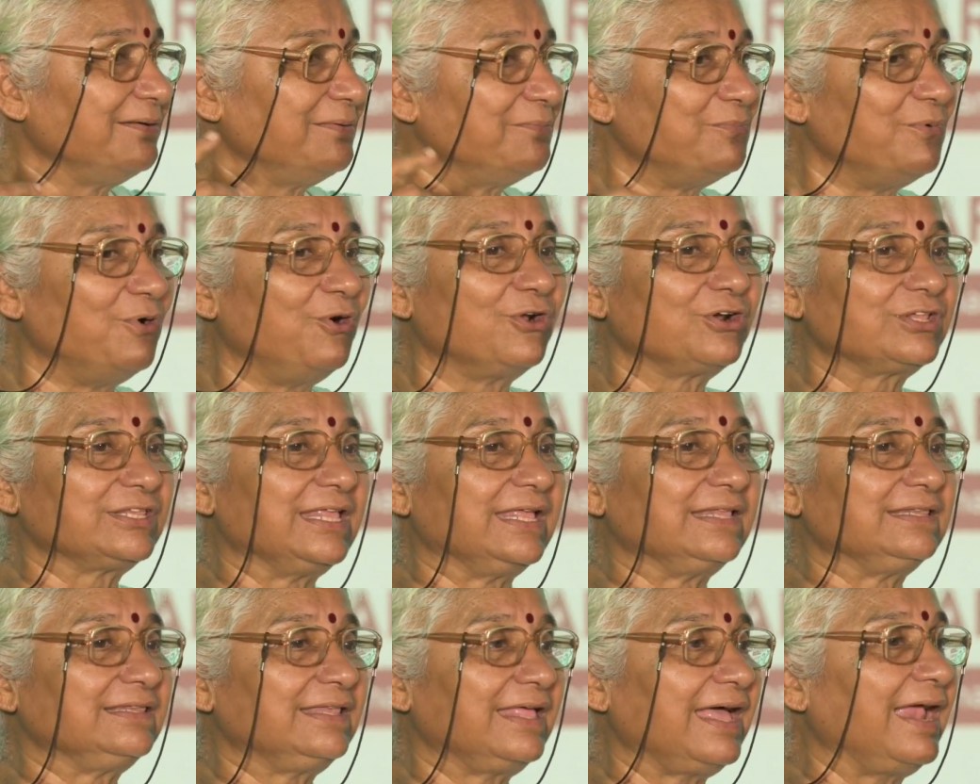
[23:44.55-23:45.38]
more
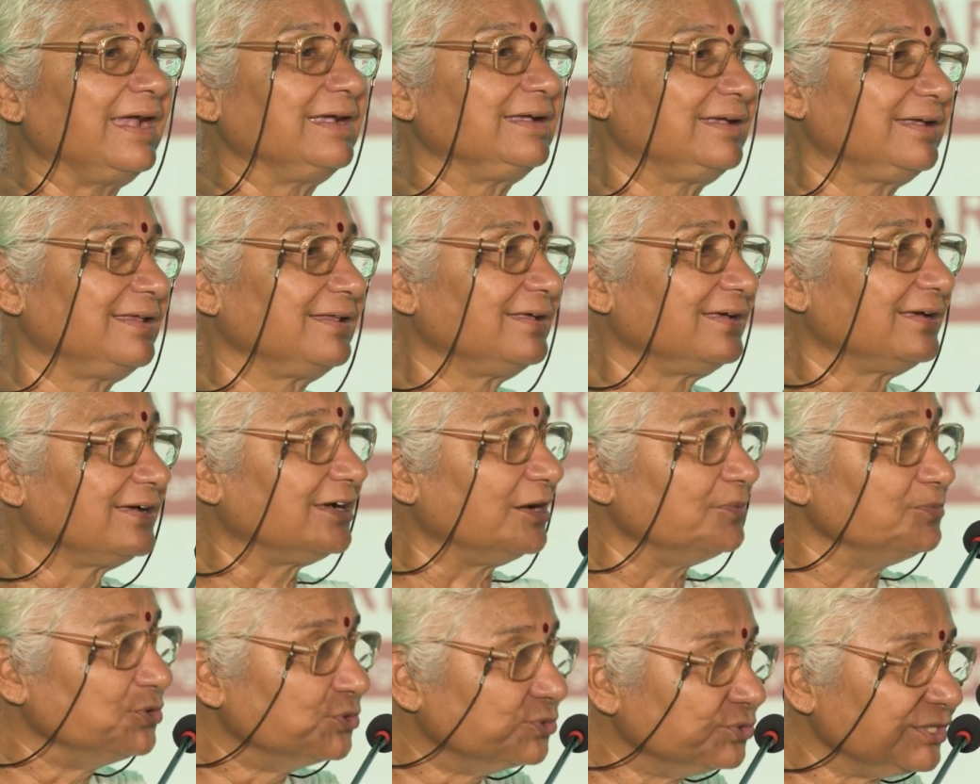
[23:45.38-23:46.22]
than that
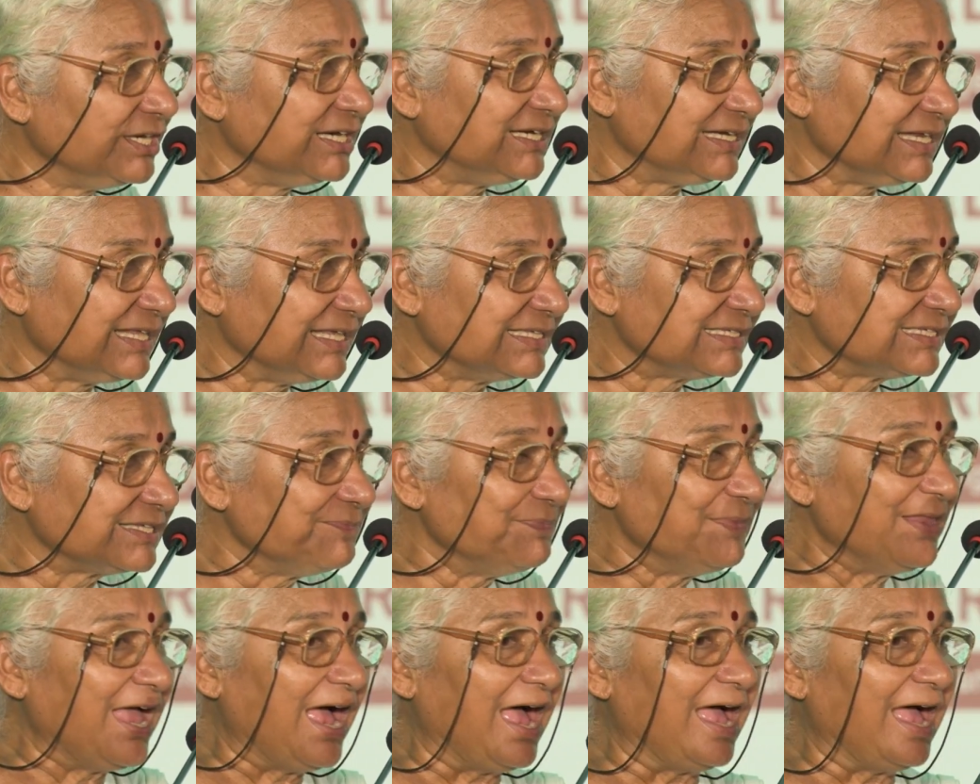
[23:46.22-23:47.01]
communities,